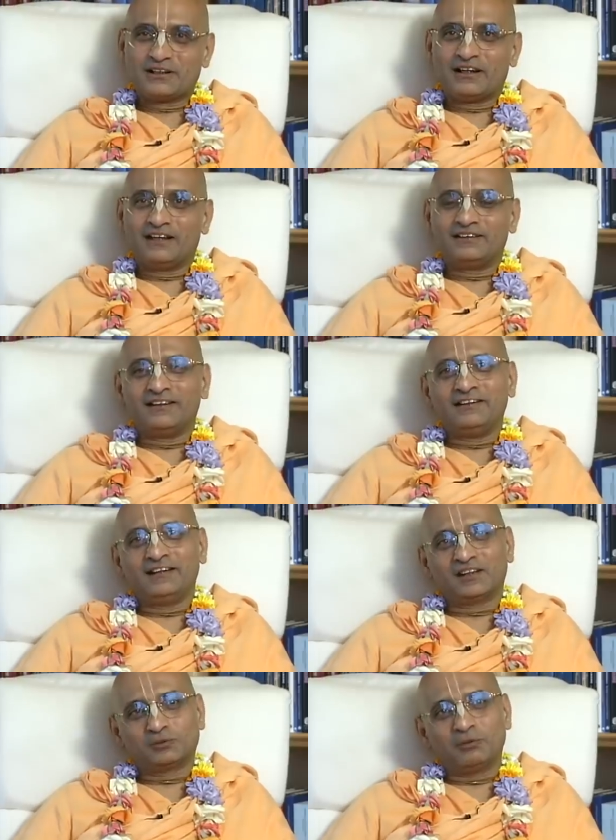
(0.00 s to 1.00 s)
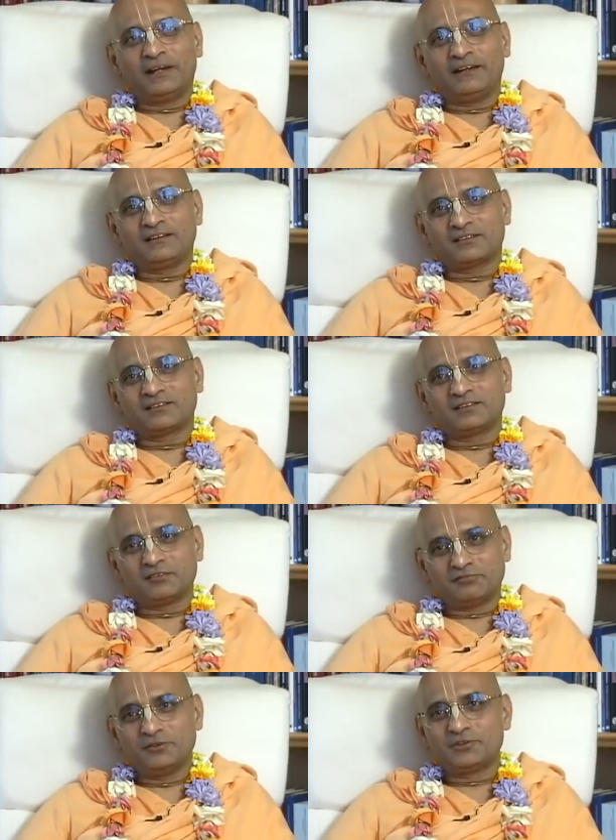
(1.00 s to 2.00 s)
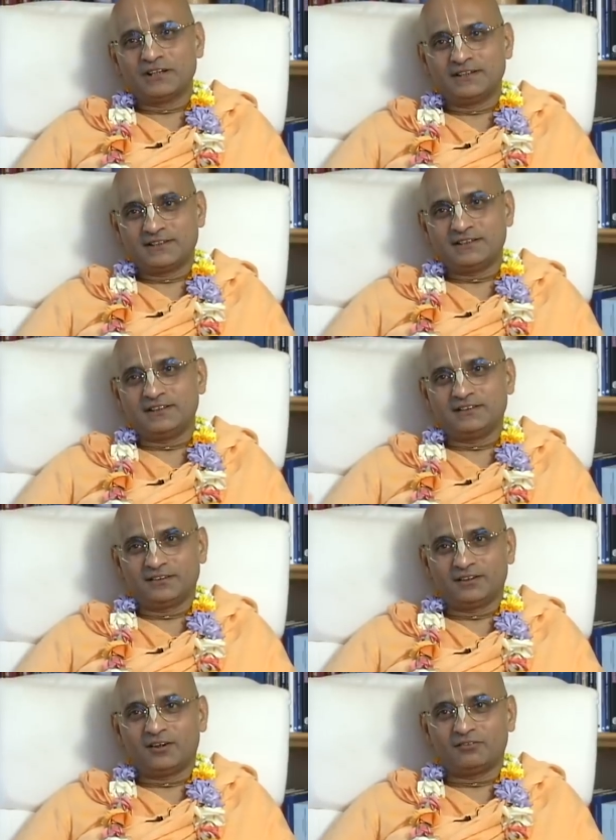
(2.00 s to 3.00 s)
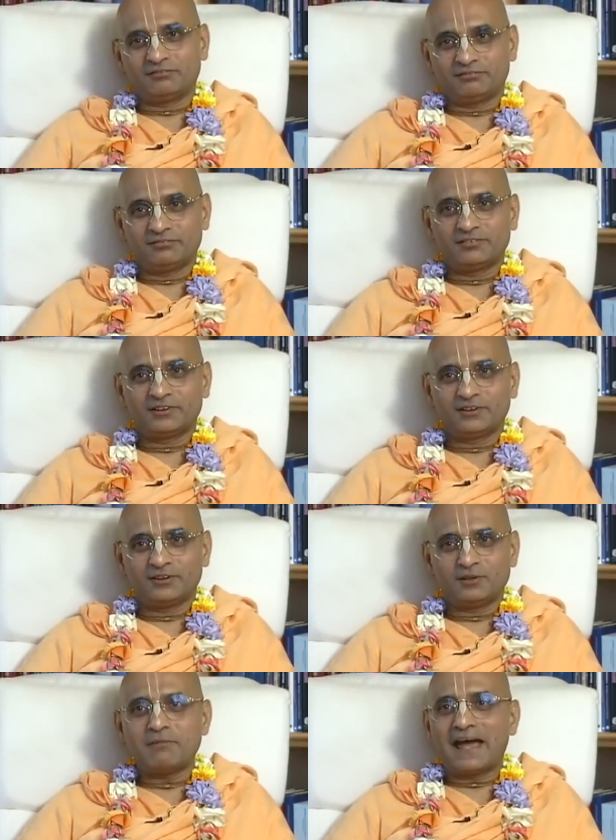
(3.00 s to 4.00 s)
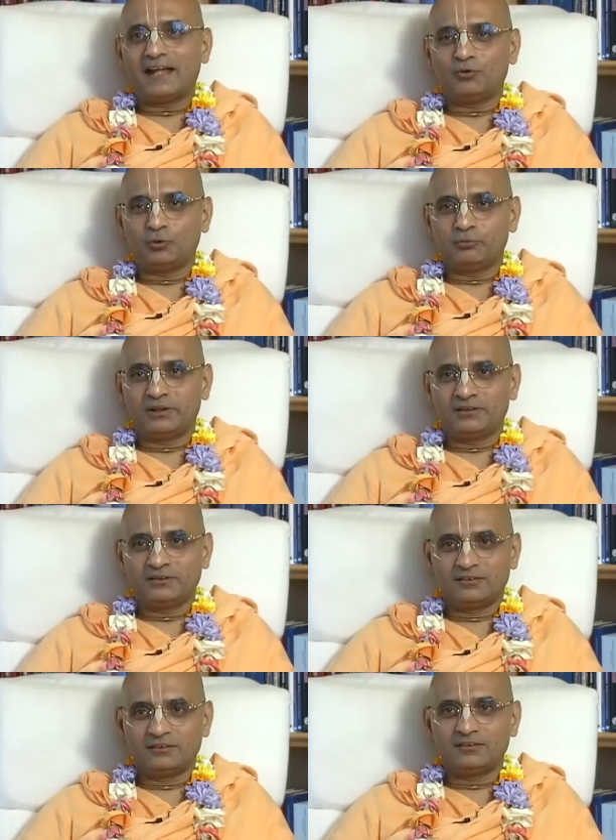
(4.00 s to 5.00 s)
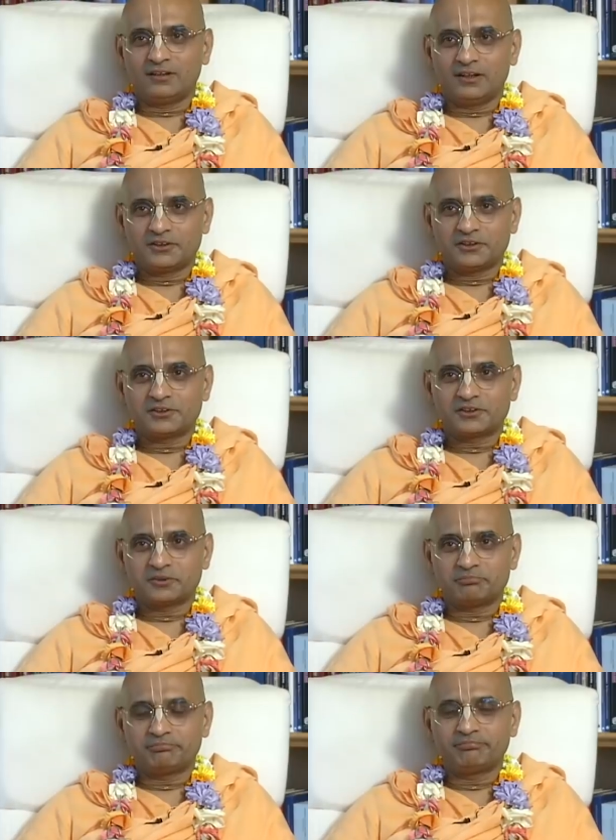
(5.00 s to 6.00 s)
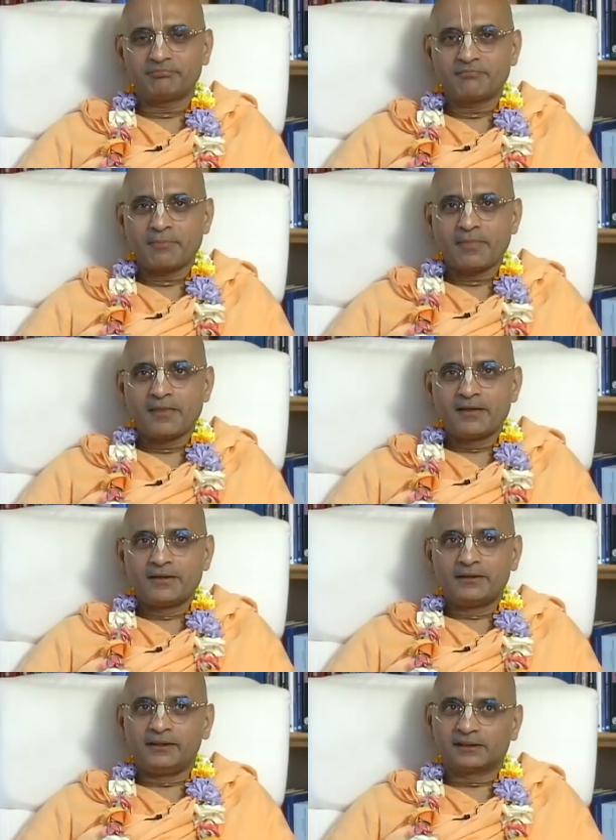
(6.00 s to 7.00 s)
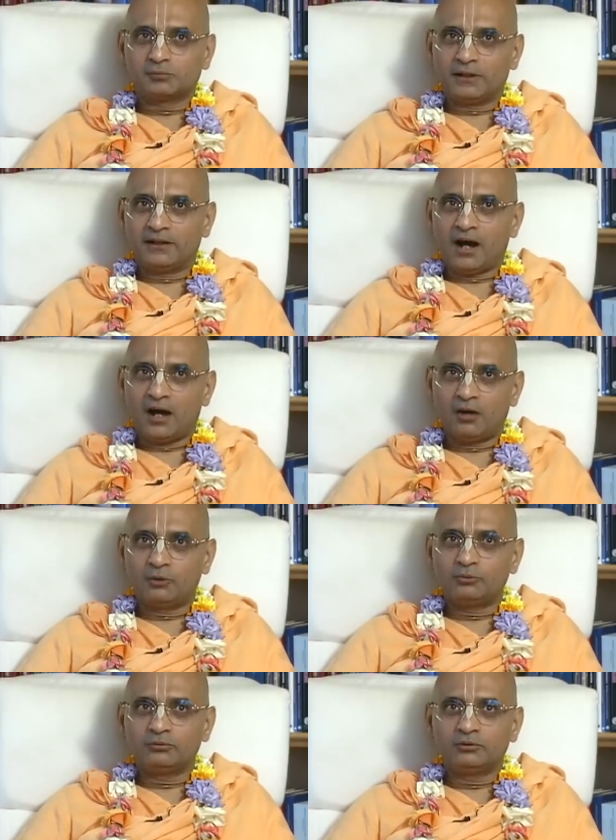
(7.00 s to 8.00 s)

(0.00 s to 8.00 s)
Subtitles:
And then he explained the futility of man-woman relationship. He explained how